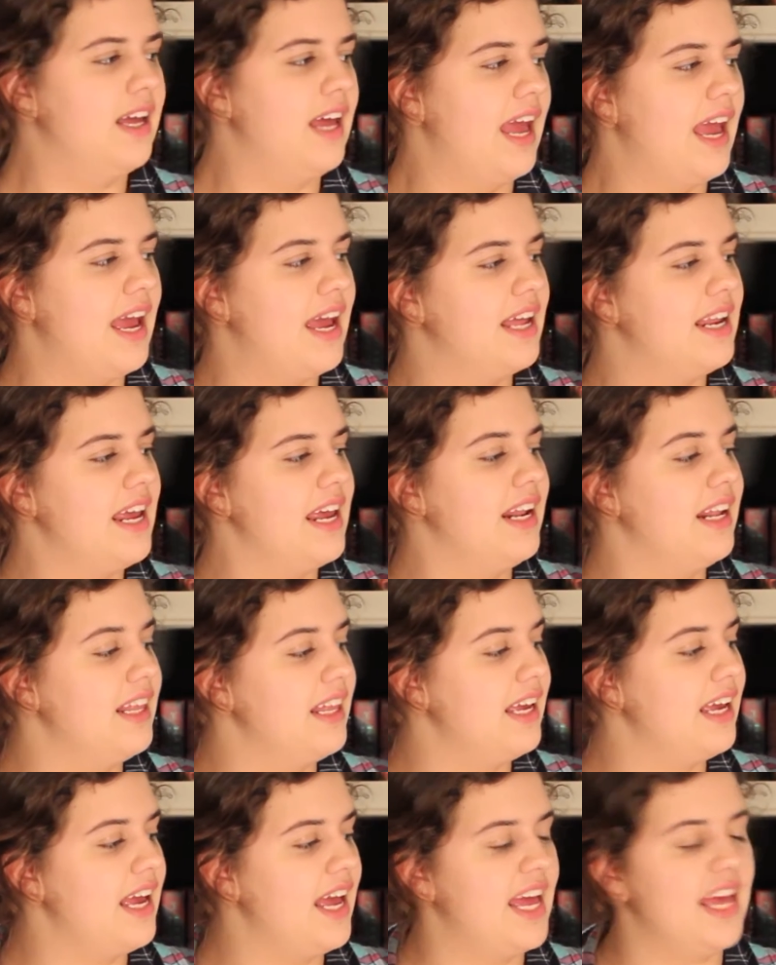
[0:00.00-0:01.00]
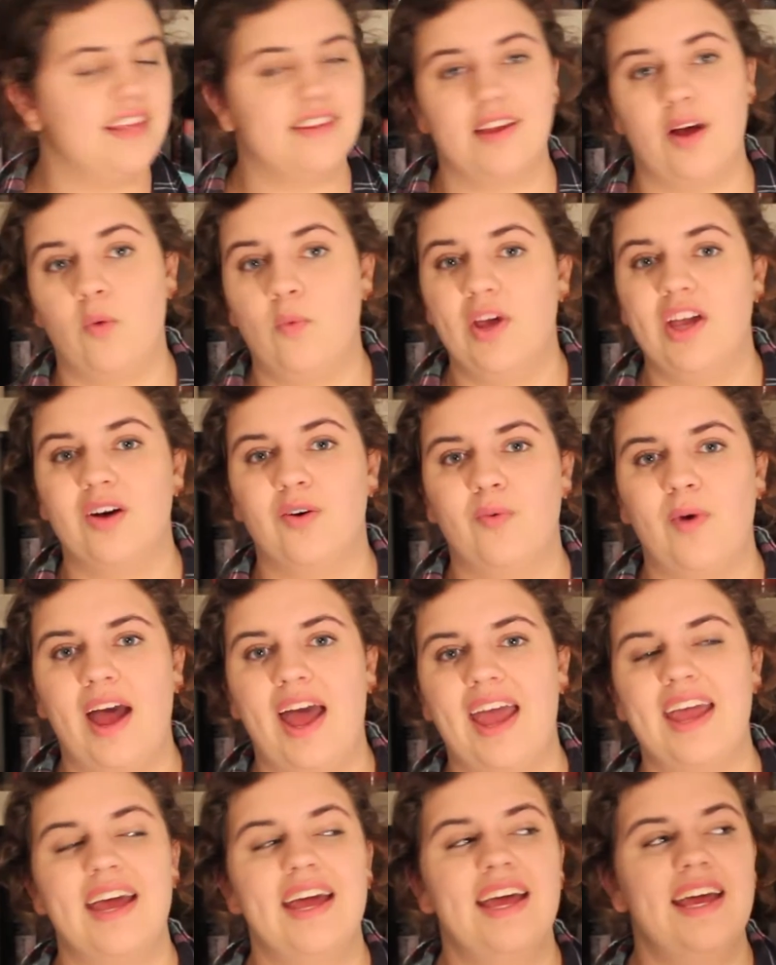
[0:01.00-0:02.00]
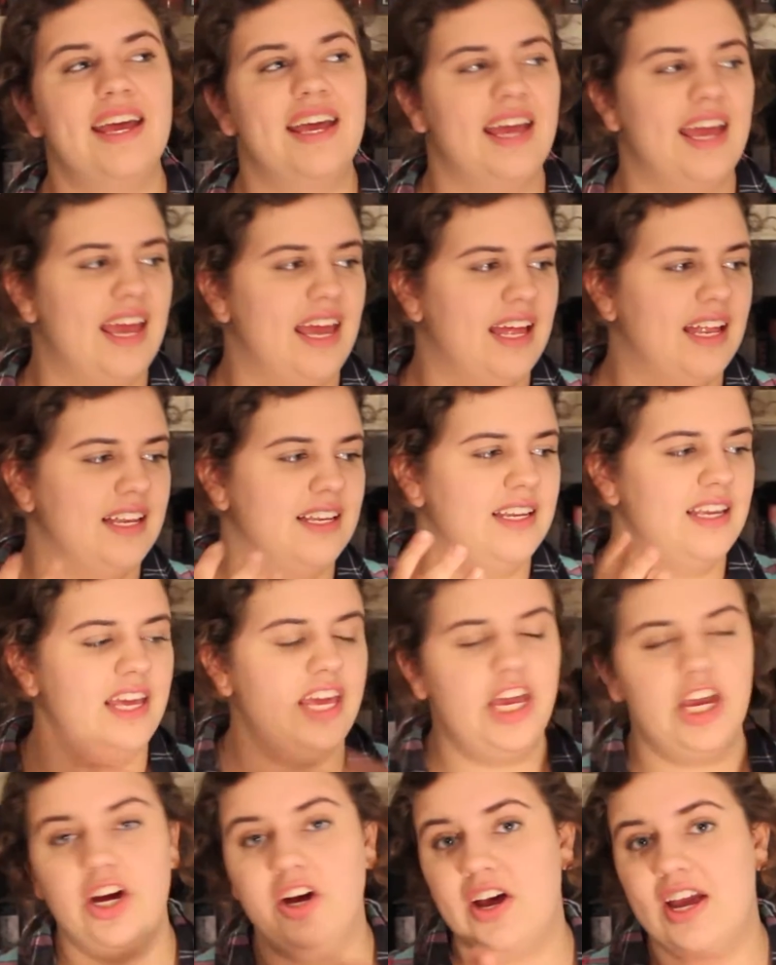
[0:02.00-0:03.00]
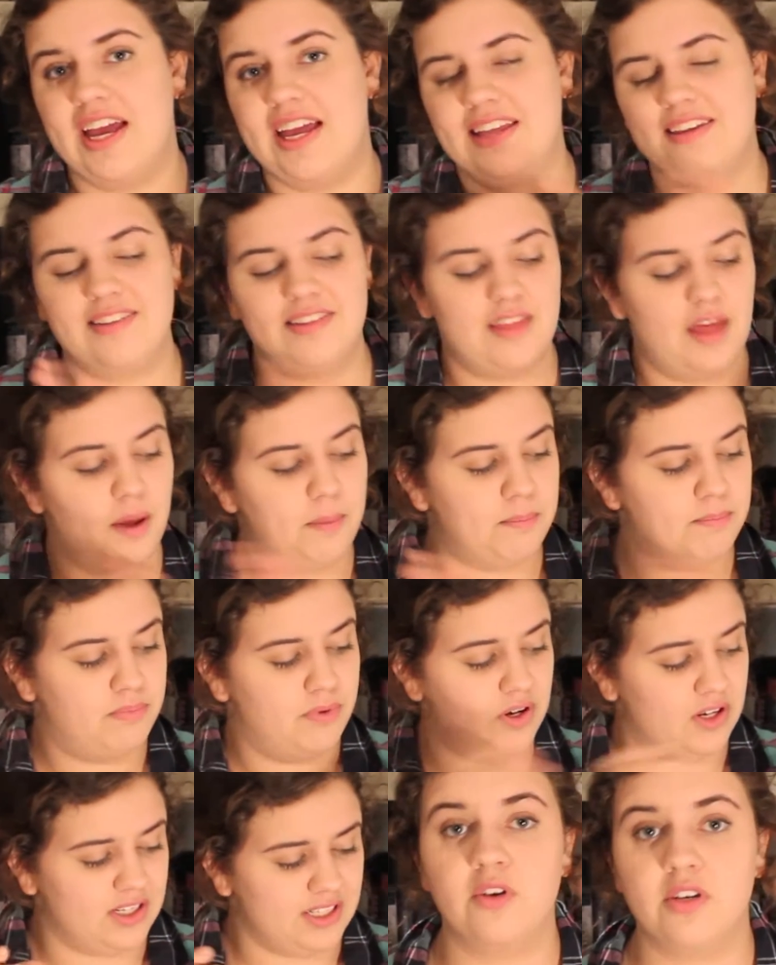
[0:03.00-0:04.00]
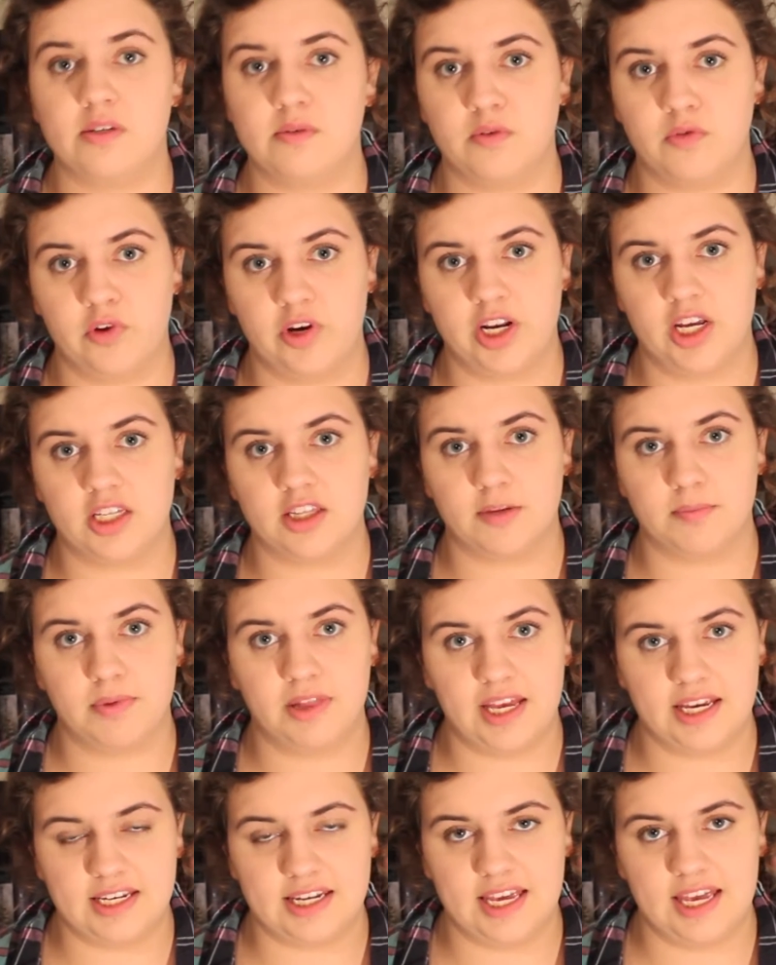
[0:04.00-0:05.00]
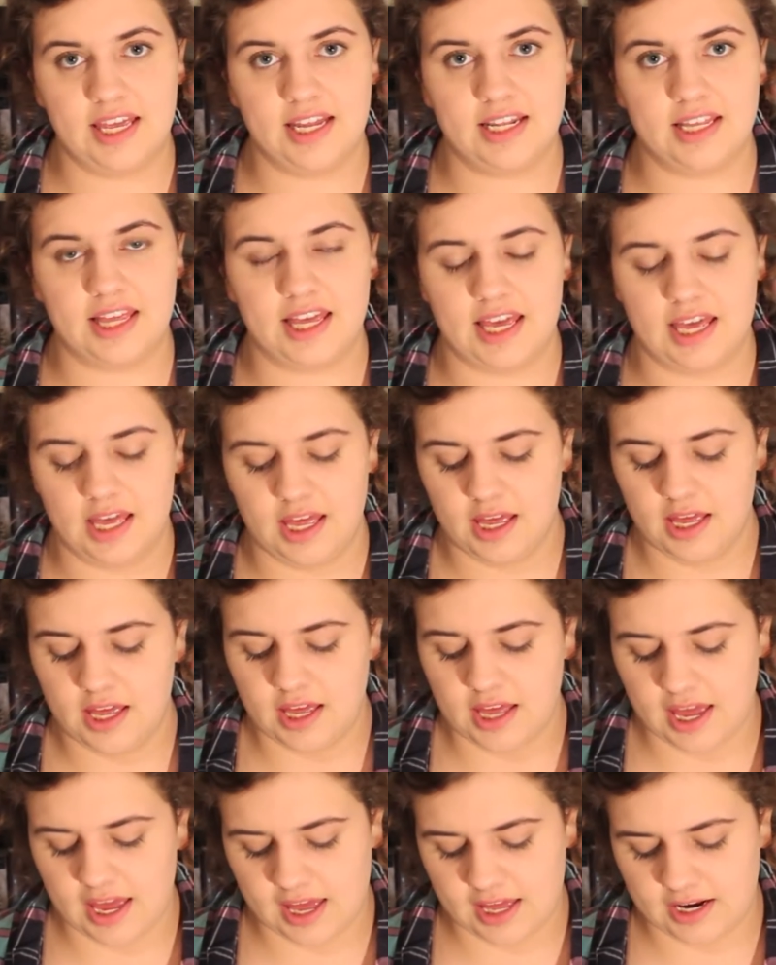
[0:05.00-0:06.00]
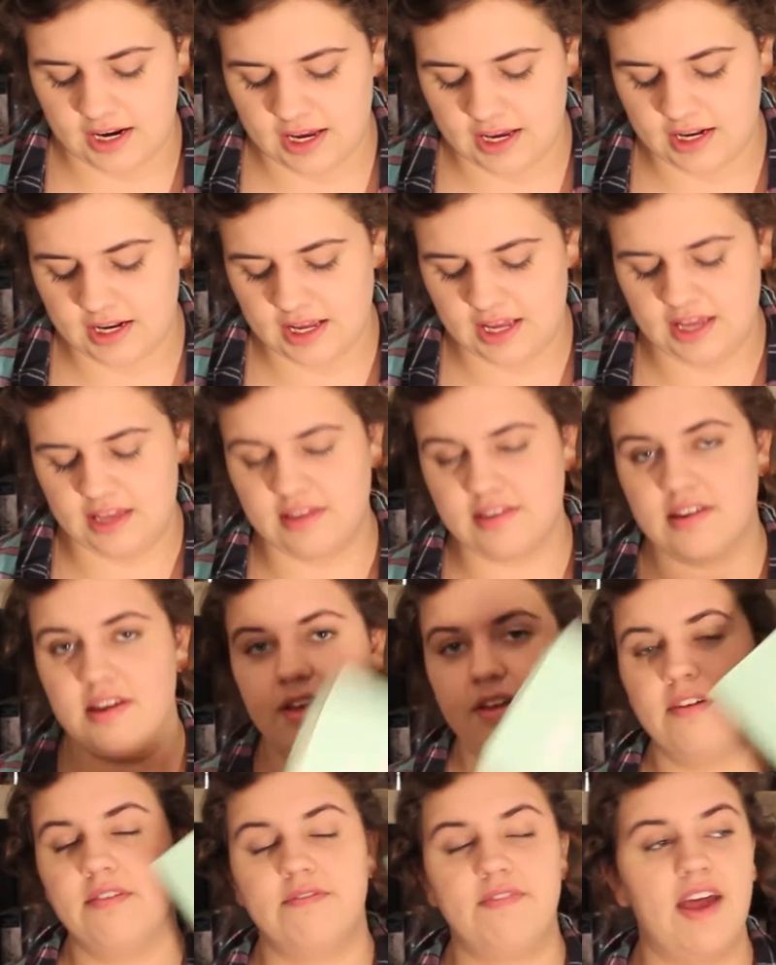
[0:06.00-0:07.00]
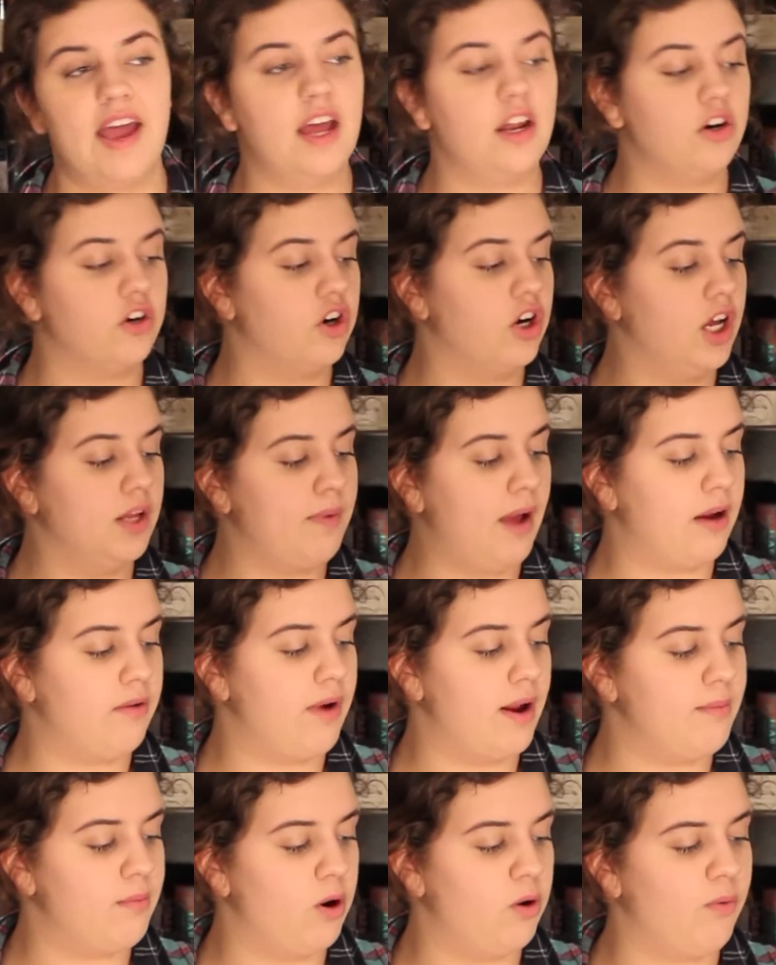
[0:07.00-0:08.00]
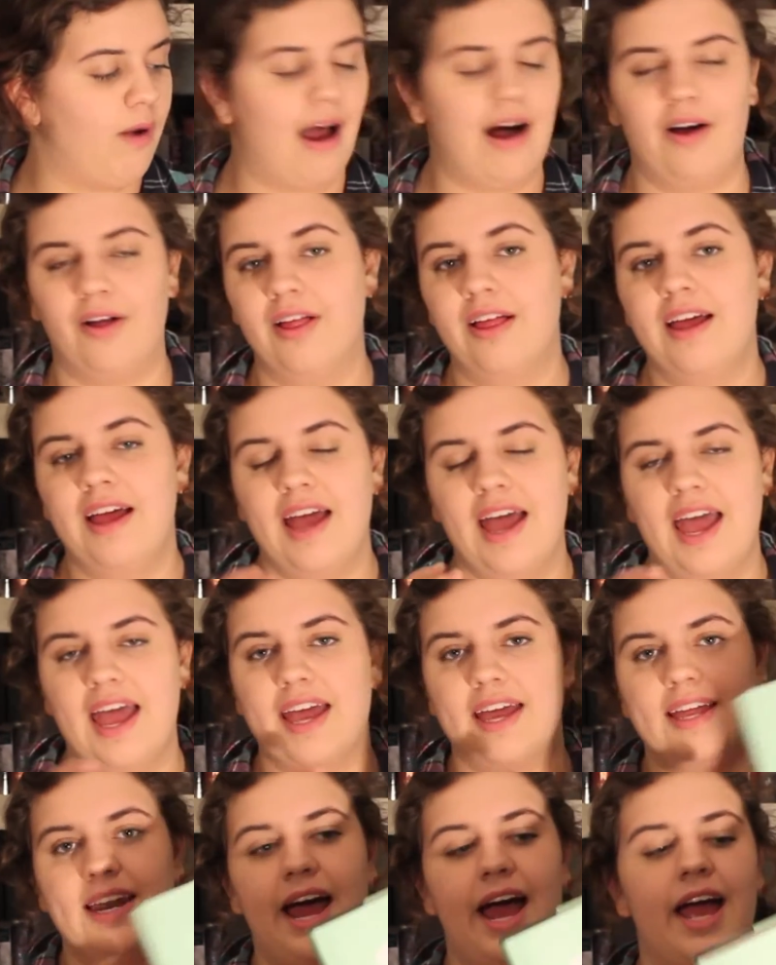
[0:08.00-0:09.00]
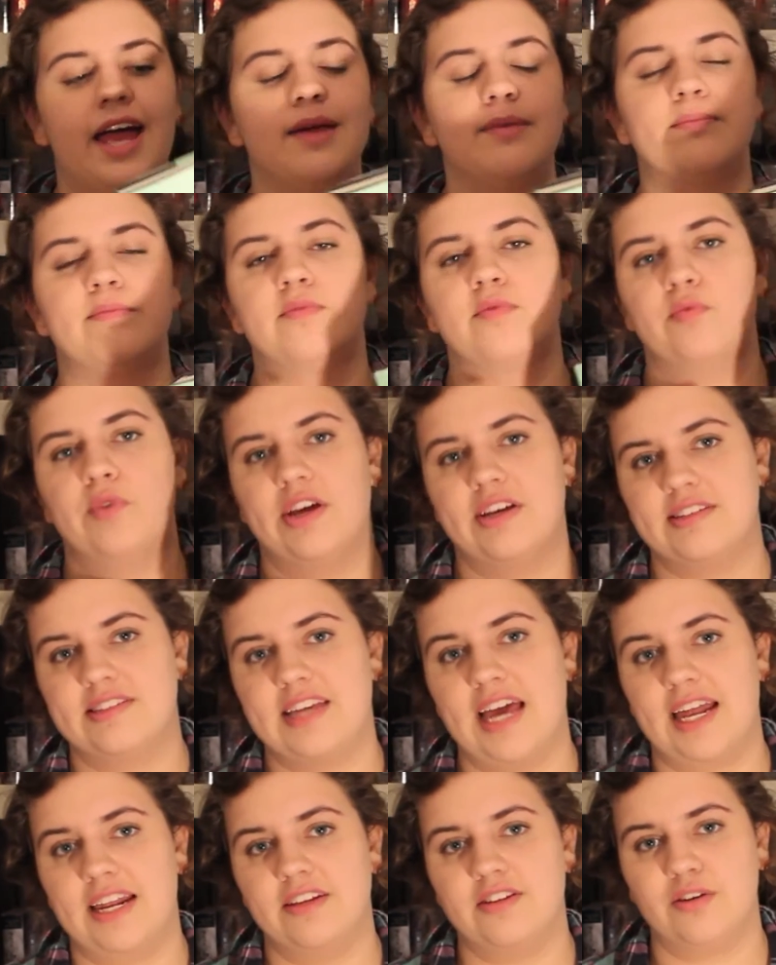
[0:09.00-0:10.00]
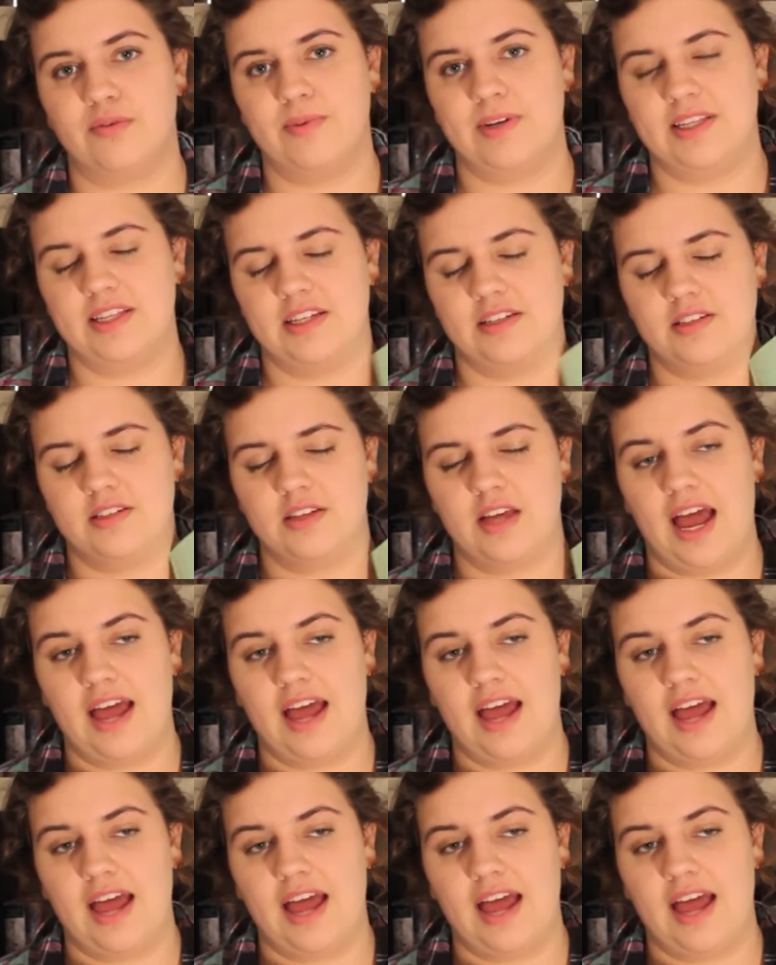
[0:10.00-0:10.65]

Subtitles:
And Italy is a week away, and here is the book I'm going to be reading on the plane to Italy, and it is Fangirl by Rainbow Rowell, and I'm excited to read this.